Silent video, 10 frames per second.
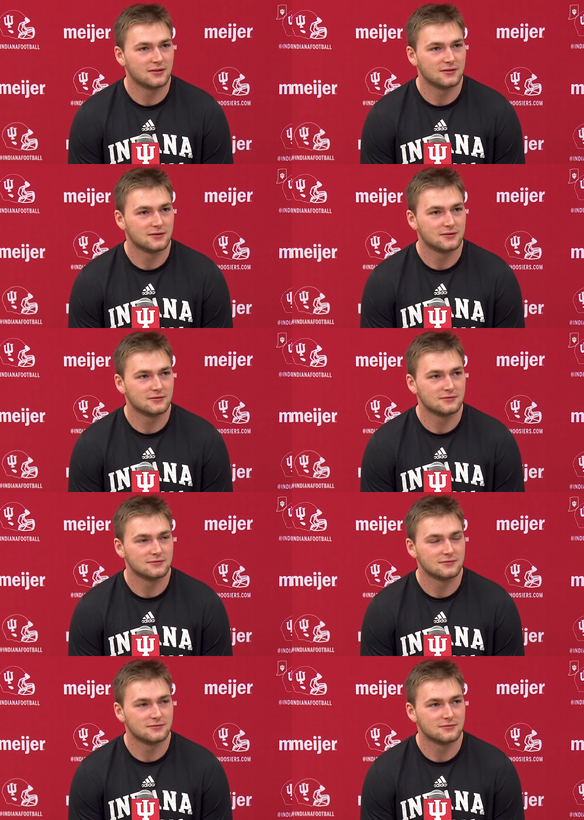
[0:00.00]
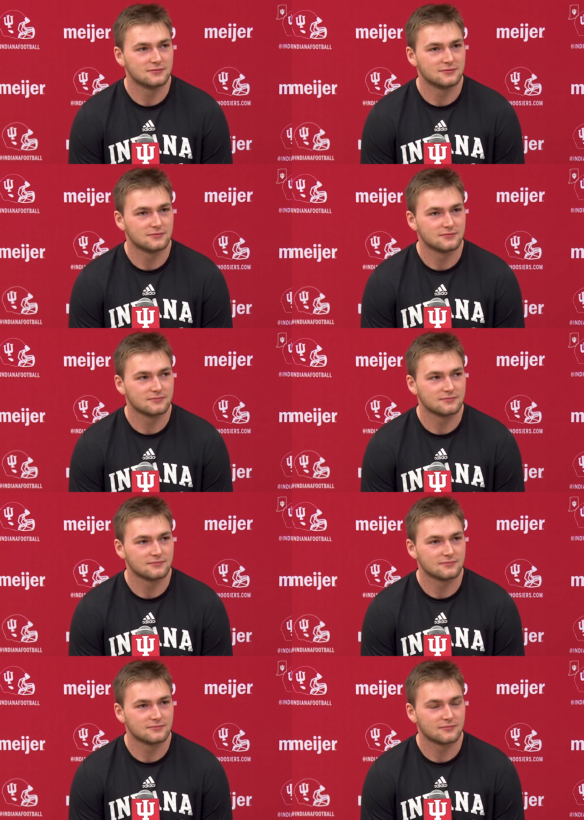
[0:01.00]

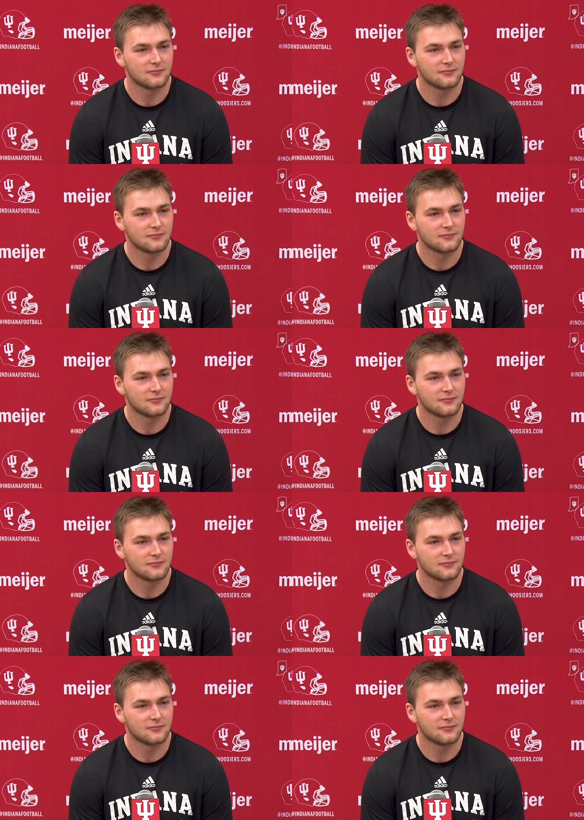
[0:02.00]
No one is speaking in this clip.